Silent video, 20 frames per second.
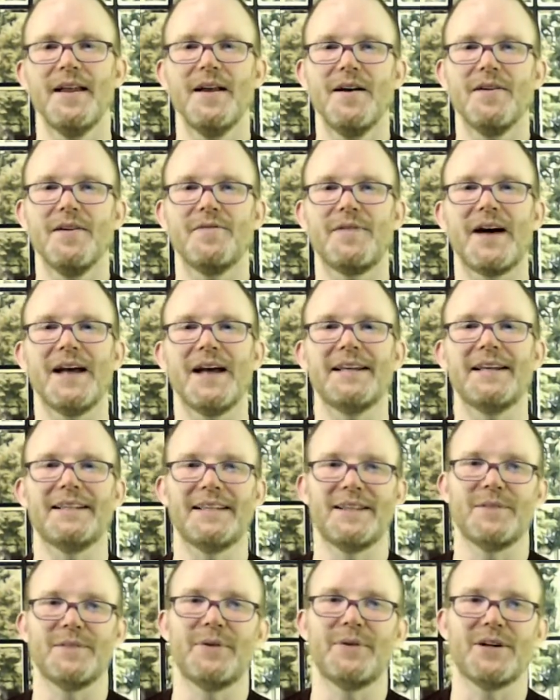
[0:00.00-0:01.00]

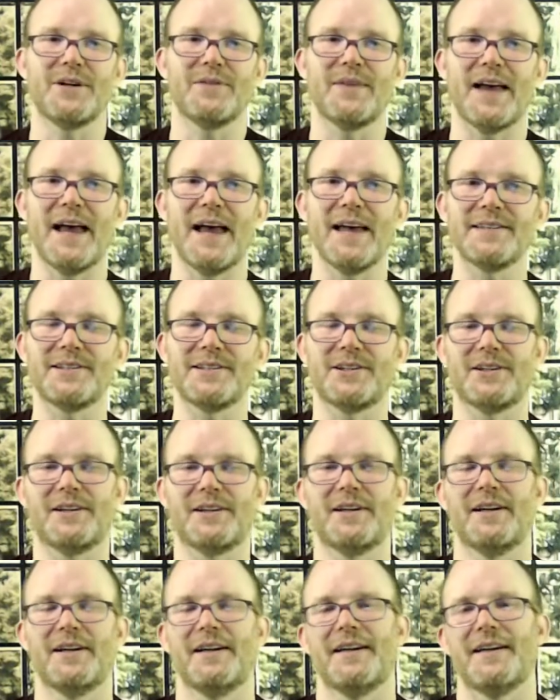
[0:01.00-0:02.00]
Finally, the book of
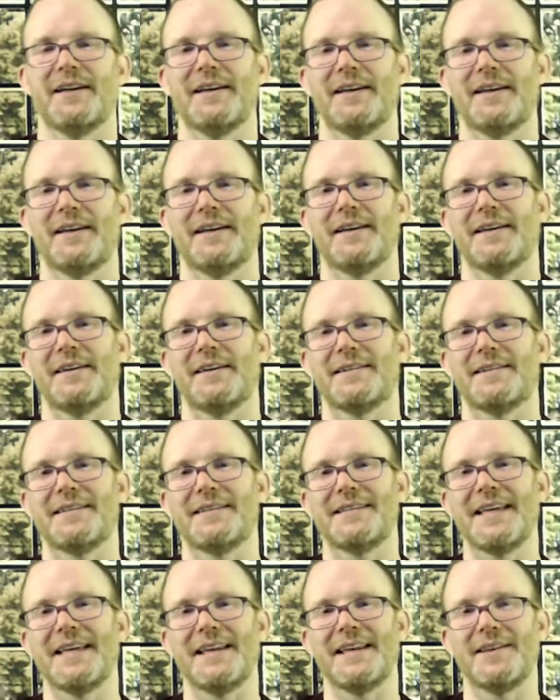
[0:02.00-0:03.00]
Esther is
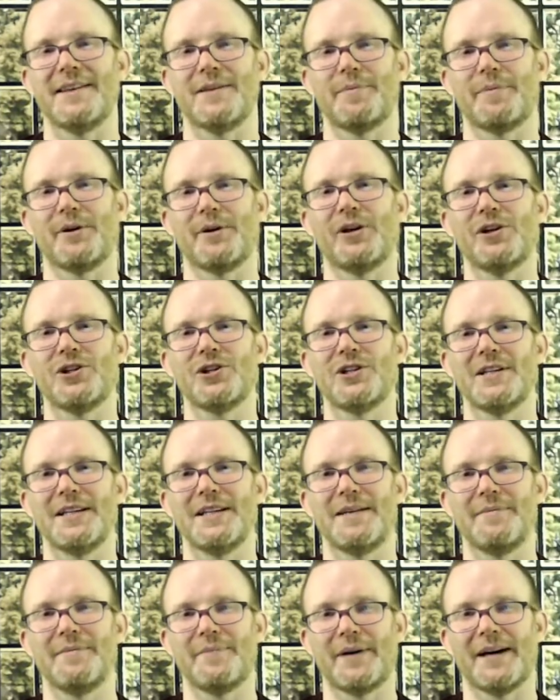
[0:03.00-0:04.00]
set in the Persian
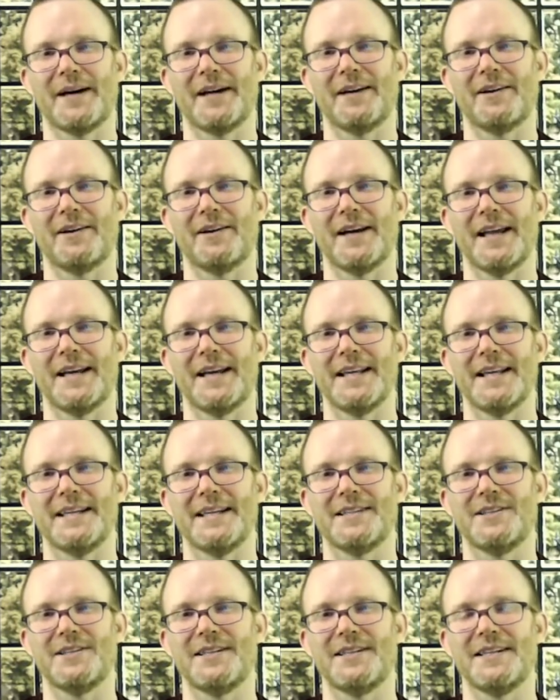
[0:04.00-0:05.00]
Empire, and it
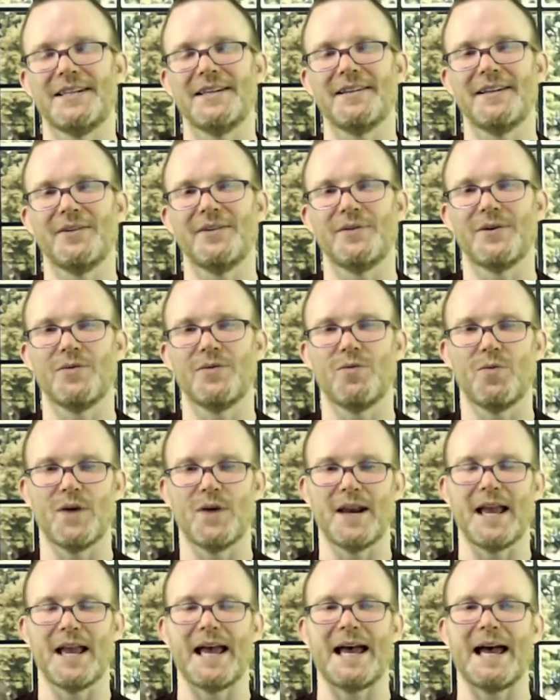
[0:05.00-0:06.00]
is dealing with
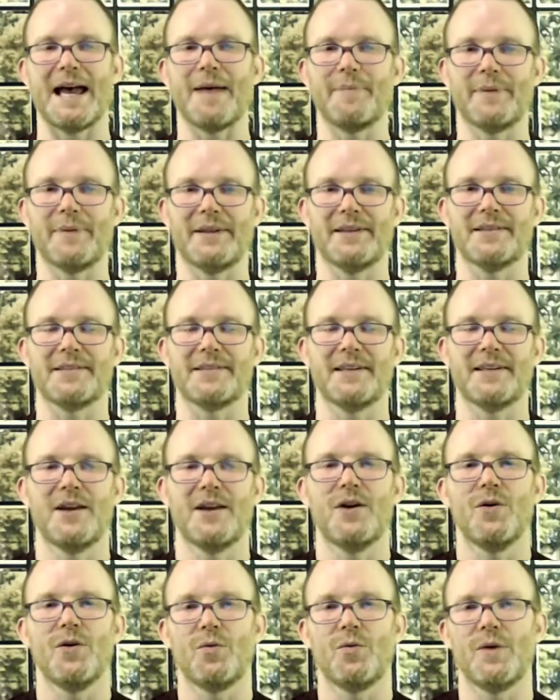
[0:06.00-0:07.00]
what happens
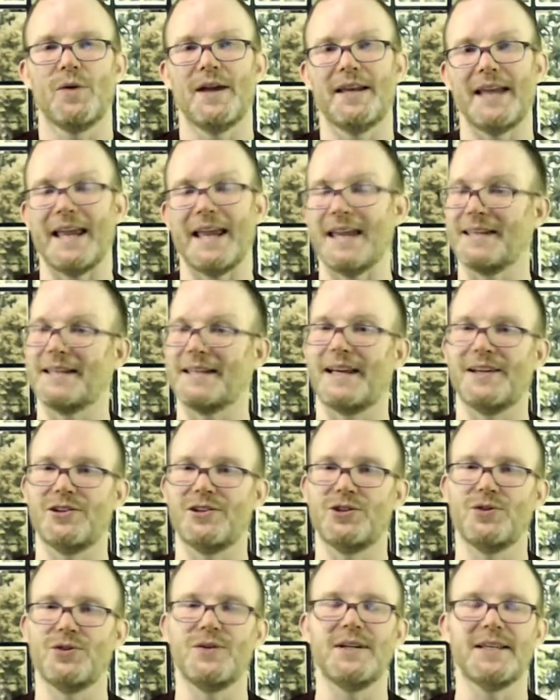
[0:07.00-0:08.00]
when
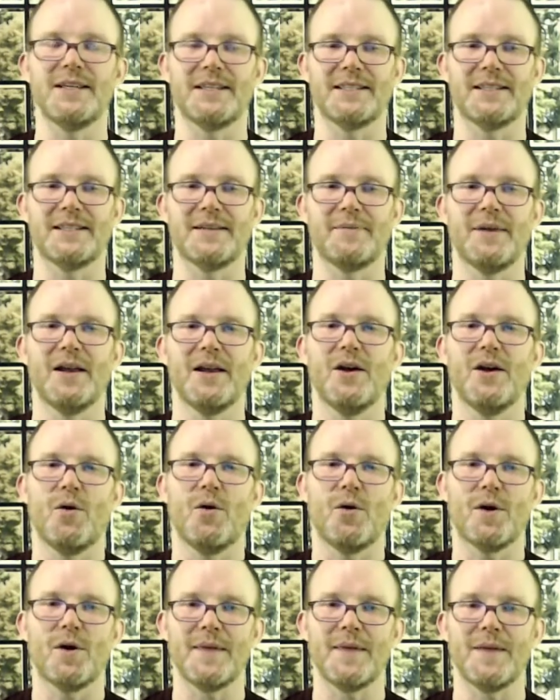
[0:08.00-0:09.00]
anti-Judaism,
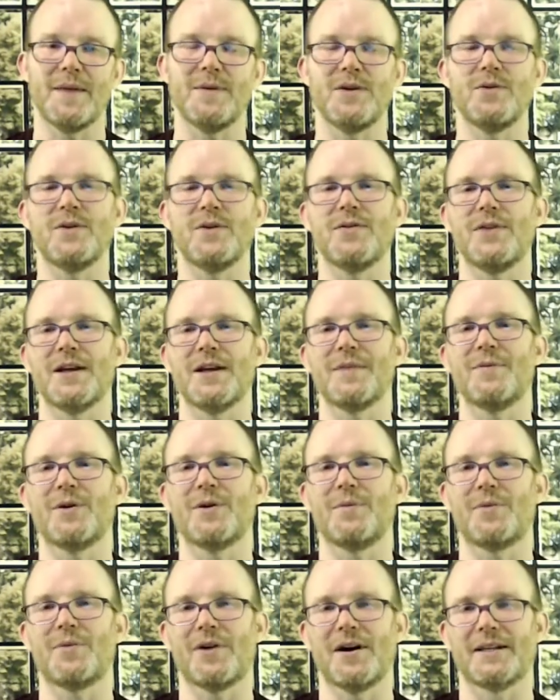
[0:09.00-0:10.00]
or maybe you could think
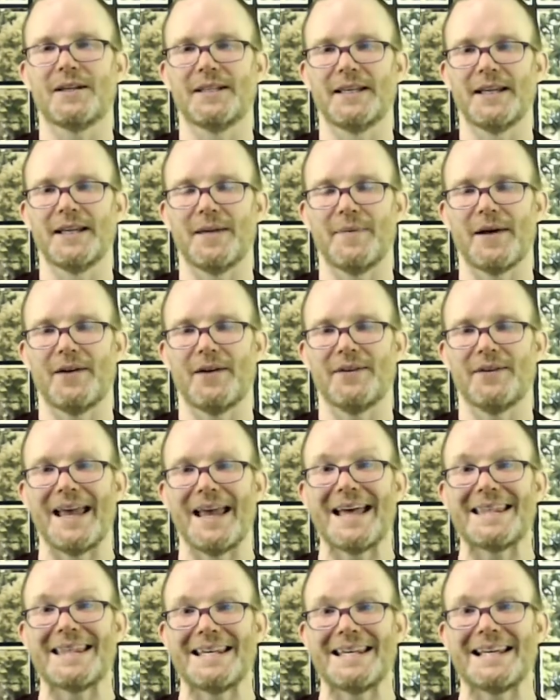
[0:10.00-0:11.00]
more broadly about
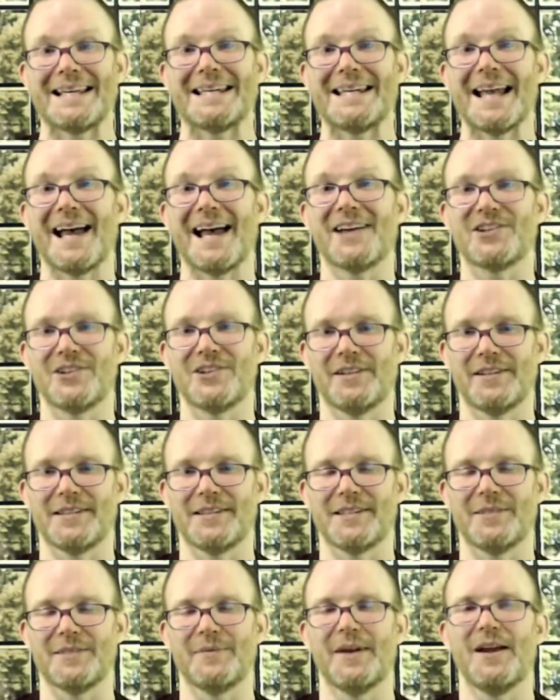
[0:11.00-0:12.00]
ethnic
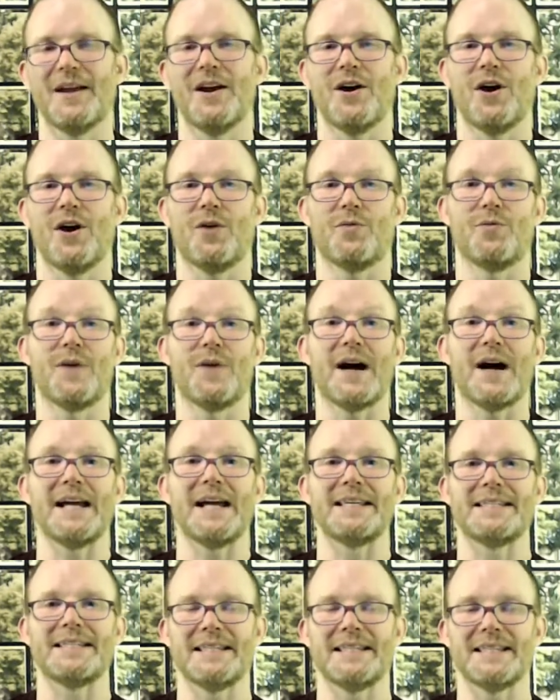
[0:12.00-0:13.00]
nationalism,
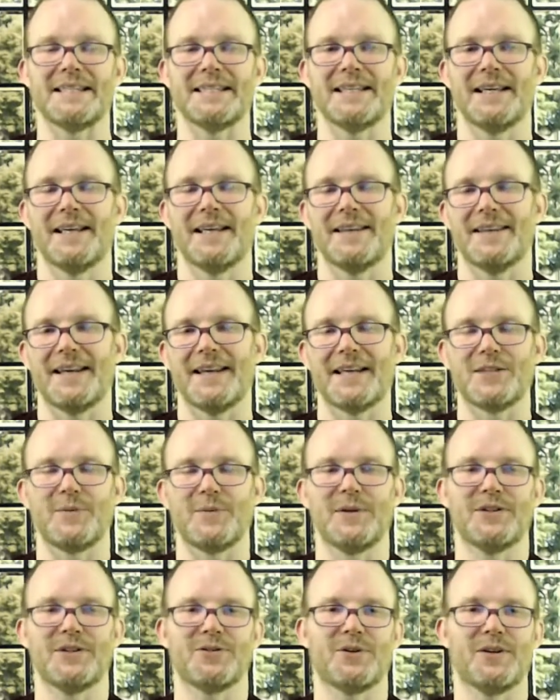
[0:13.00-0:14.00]
arises that has
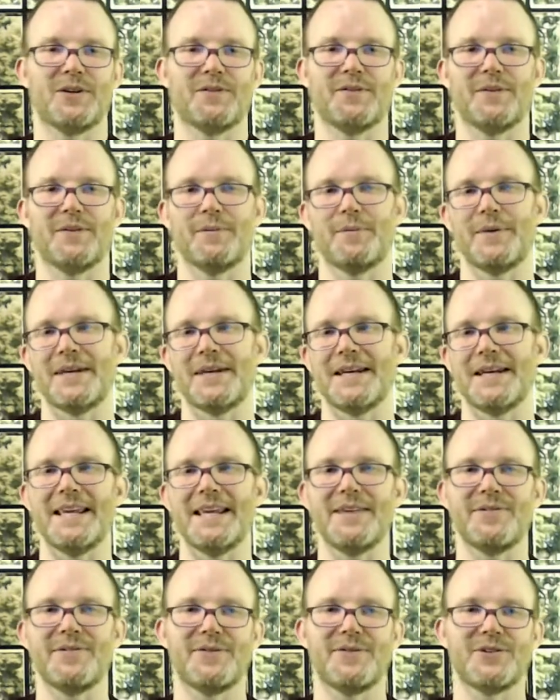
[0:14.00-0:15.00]
been sort of
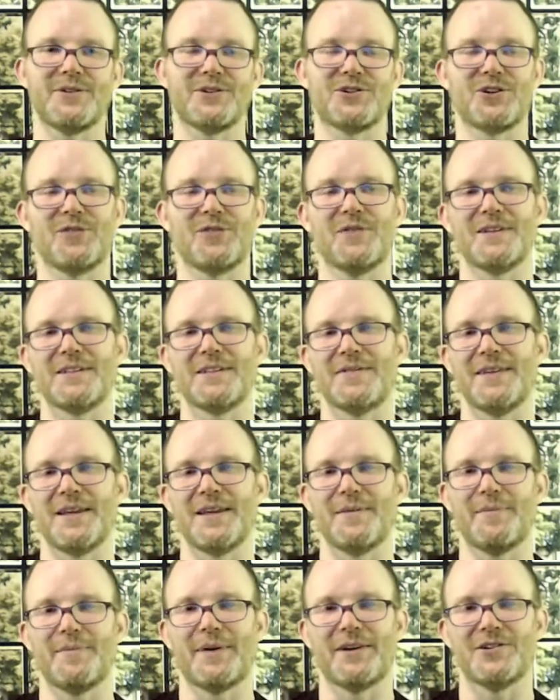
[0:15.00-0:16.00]
beneath the surface of the
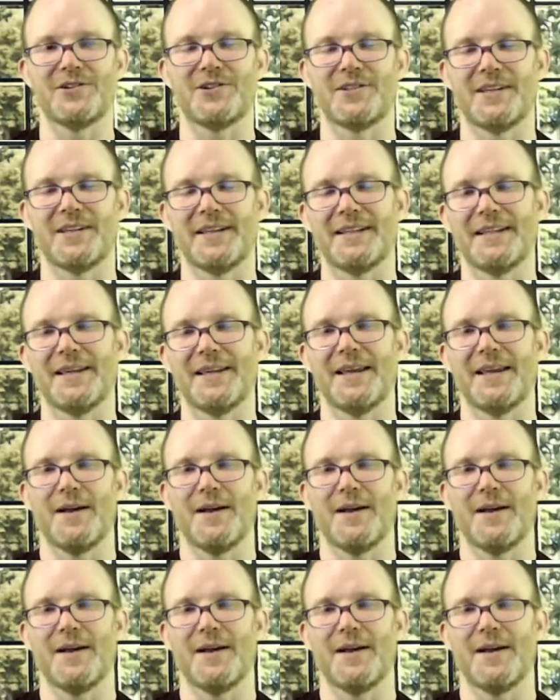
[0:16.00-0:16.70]
empire, suddenly